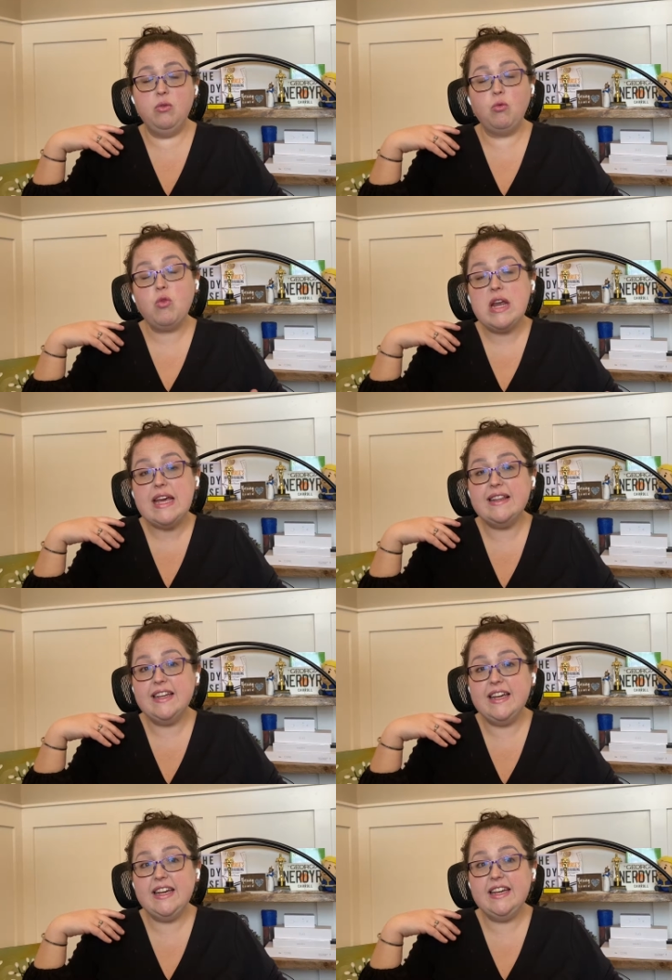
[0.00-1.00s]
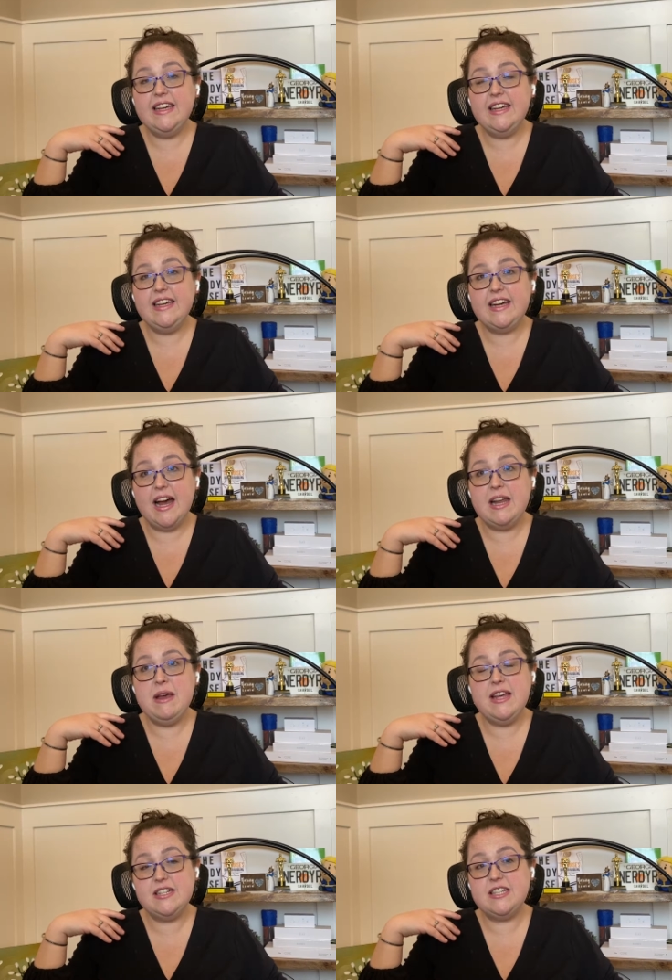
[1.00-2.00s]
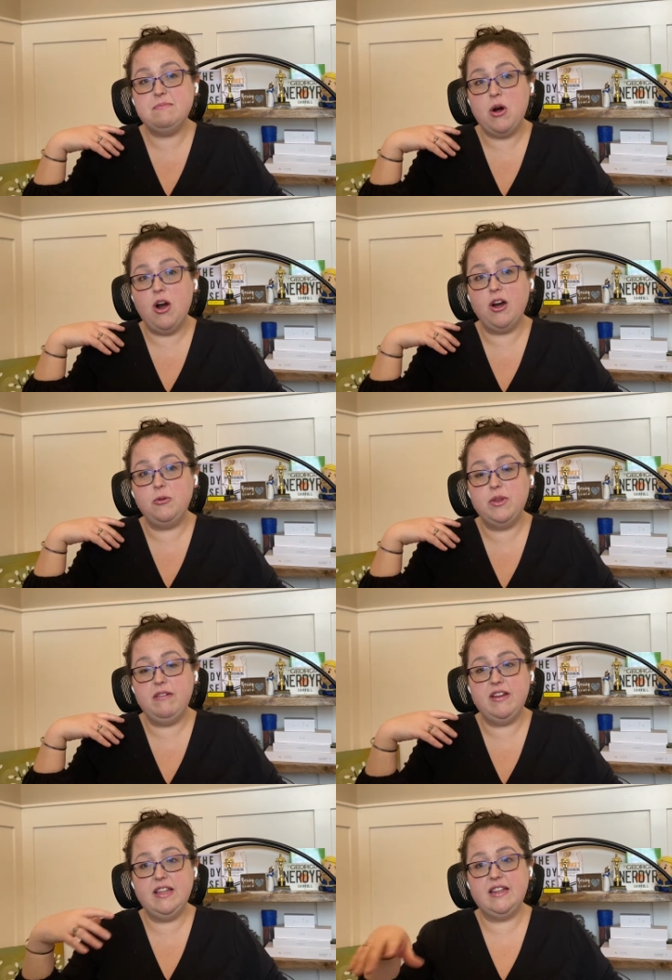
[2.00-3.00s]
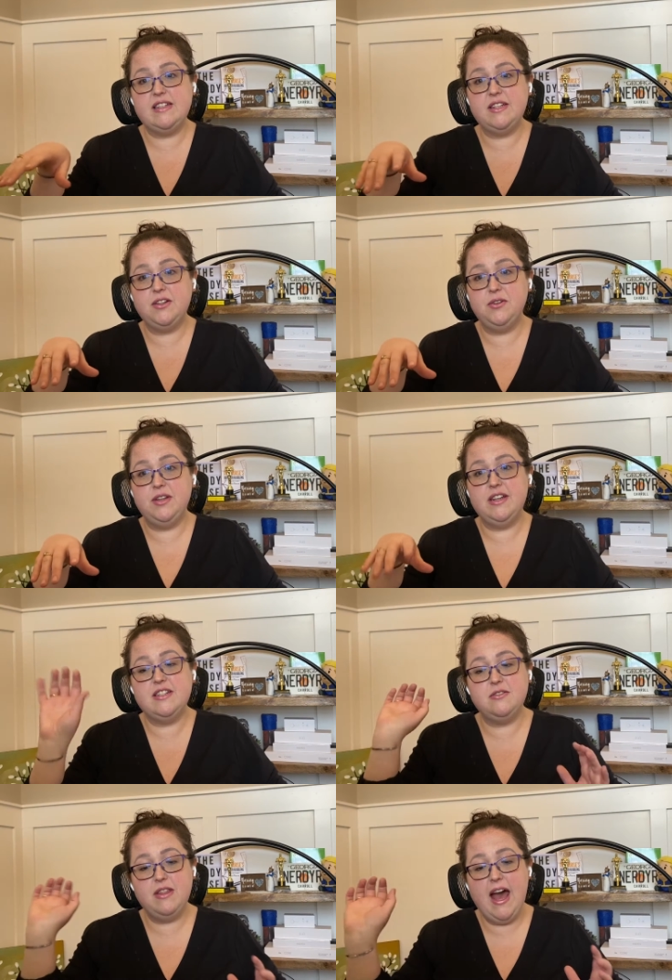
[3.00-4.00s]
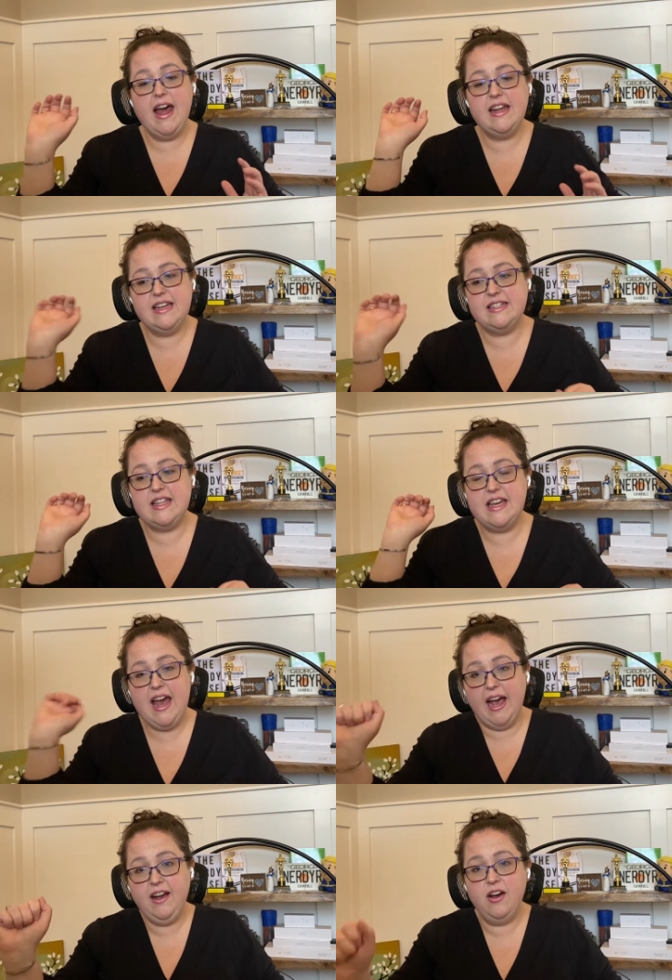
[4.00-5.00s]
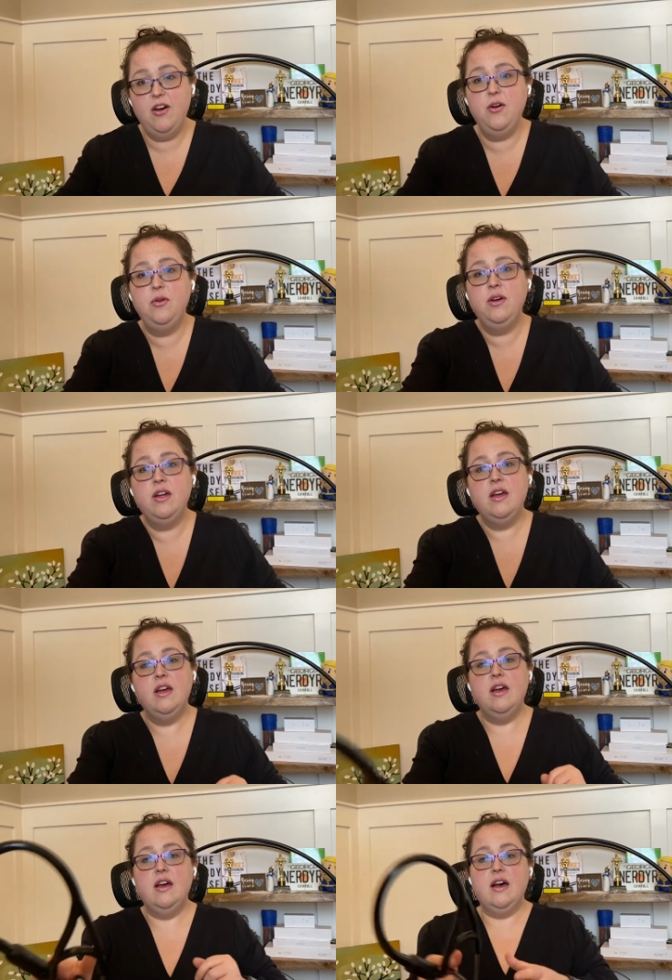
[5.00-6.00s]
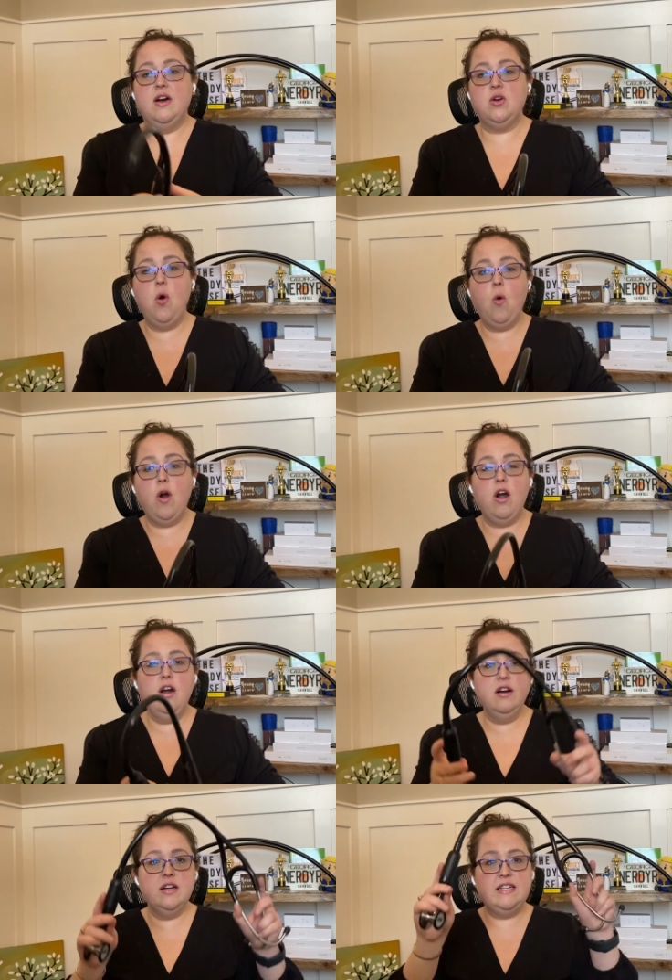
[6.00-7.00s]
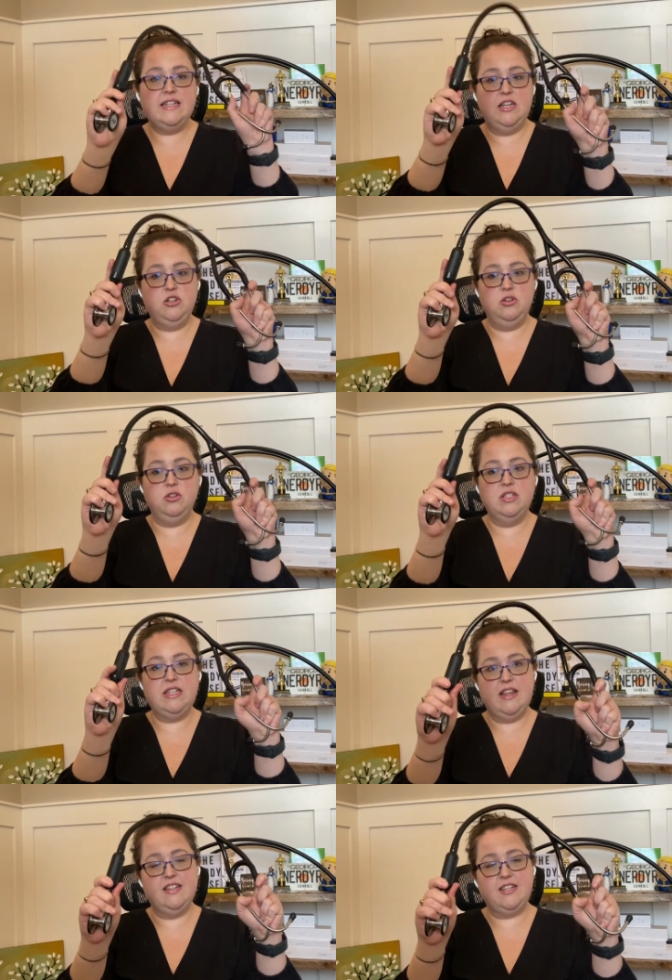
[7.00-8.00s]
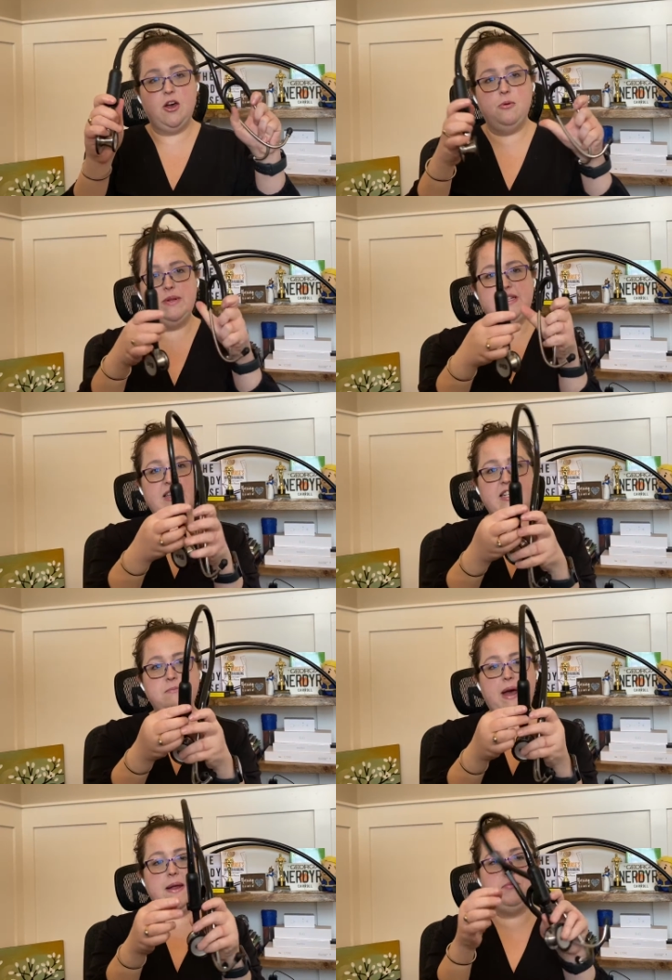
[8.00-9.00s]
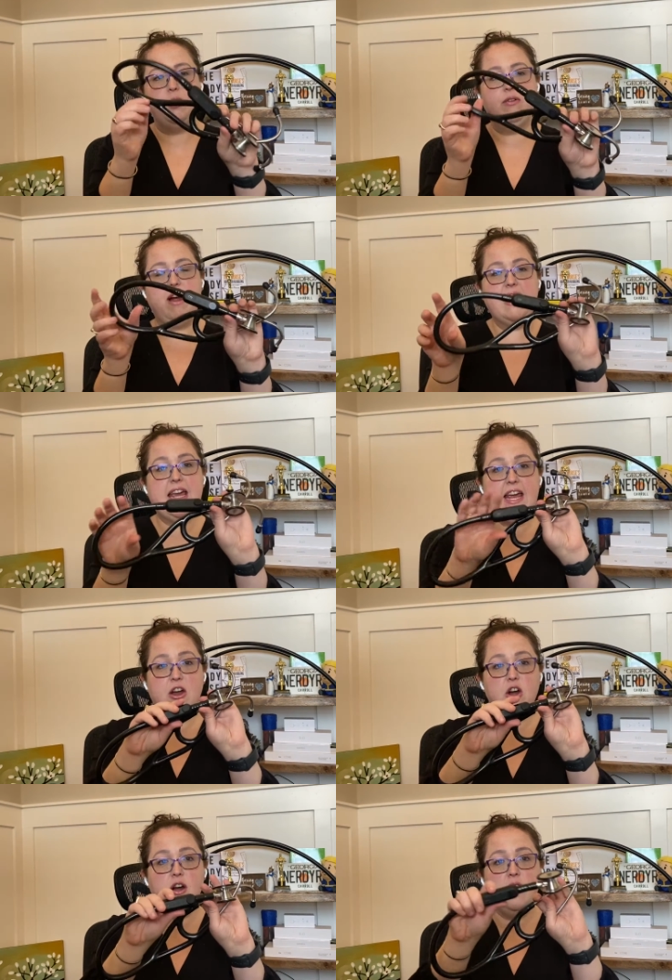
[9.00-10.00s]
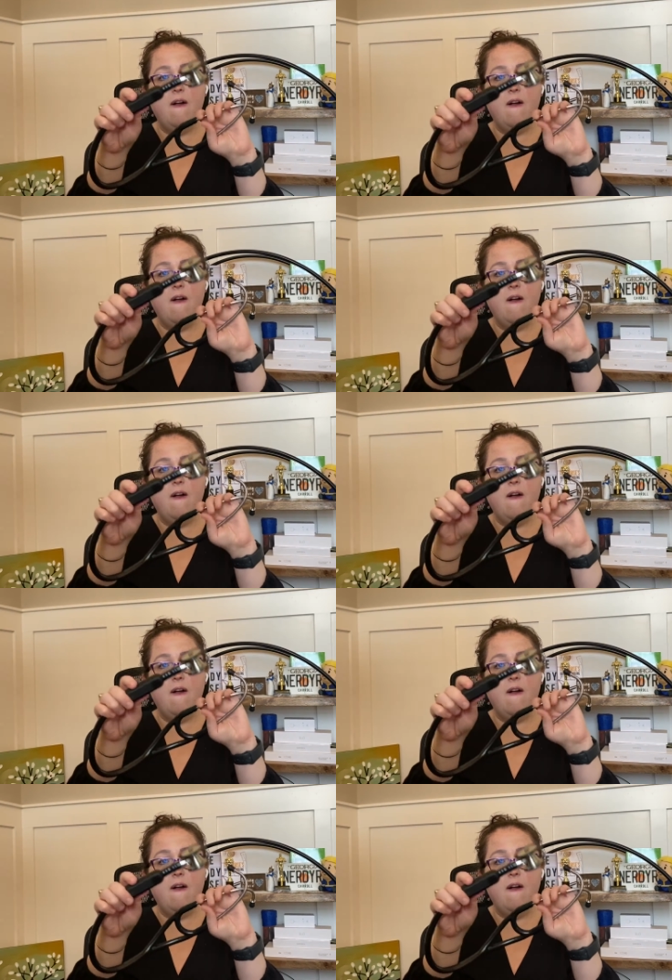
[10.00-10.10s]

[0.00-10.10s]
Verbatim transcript: really kind of hits the mark with everything that's included. And so that is the Eko Core Digital Stethoscope. It's this bad boy right here.